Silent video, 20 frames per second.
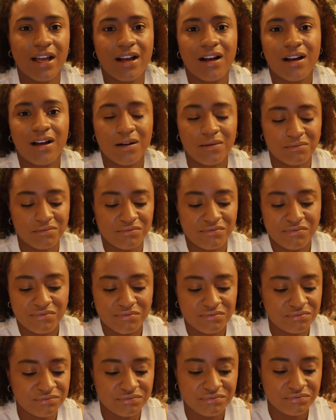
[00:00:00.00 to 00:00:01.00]

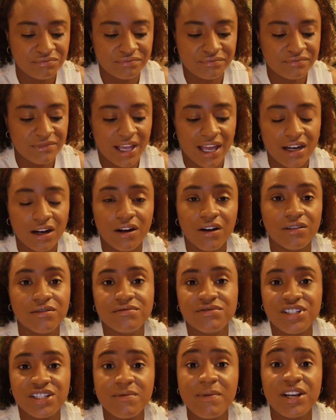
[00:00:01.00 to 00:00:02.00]
at all.
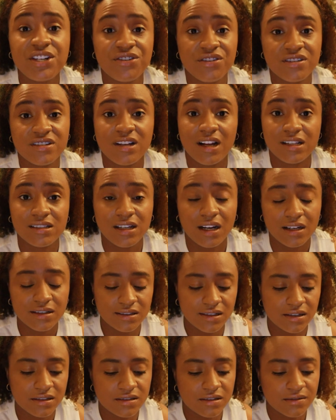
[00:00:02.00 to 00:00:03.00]
Just make sure it's not
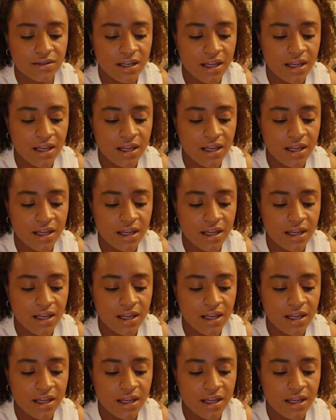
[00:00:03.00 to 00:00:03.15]
toxic.